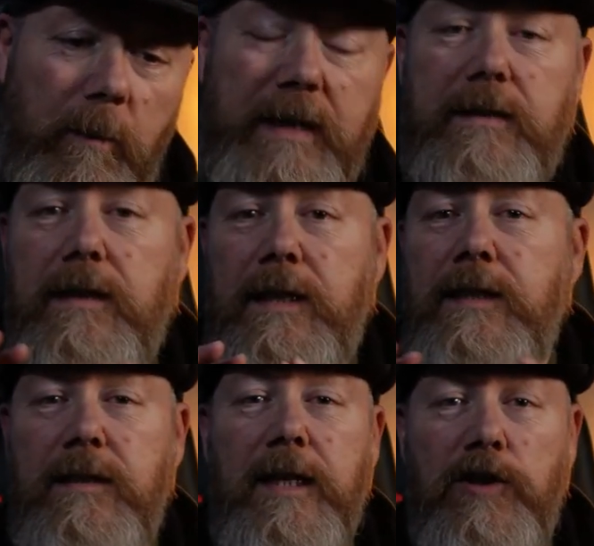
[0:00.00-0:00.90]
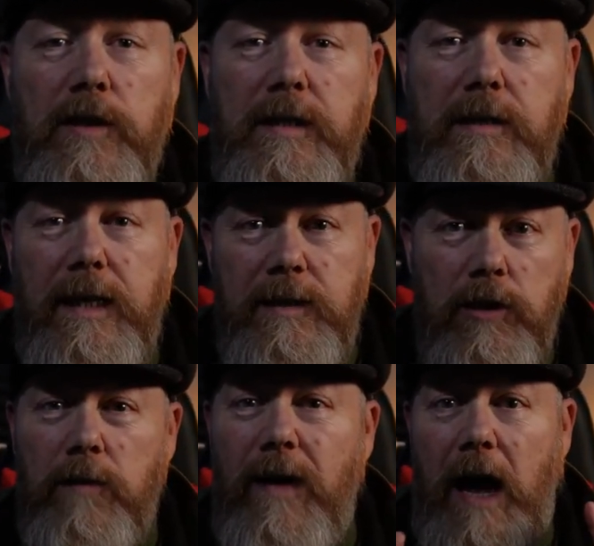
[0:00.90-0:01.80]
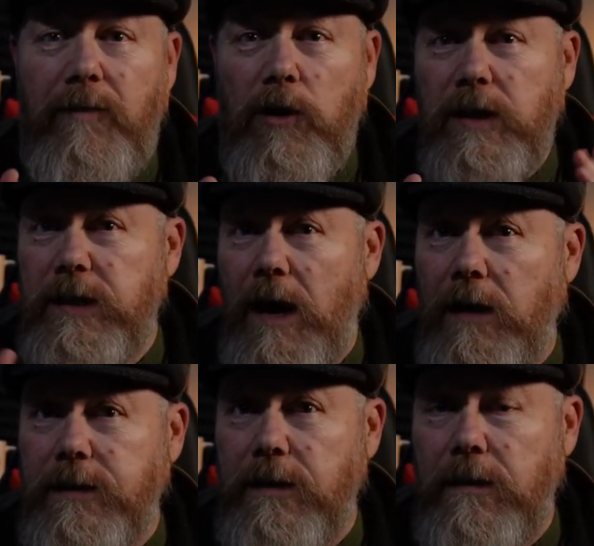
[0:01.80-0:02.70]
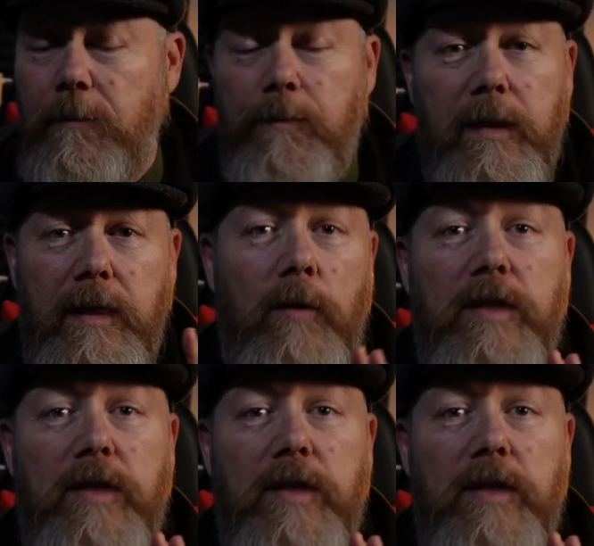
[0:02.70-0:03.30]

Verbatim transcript: but let's let's sort of let's sort of have a look at the article now.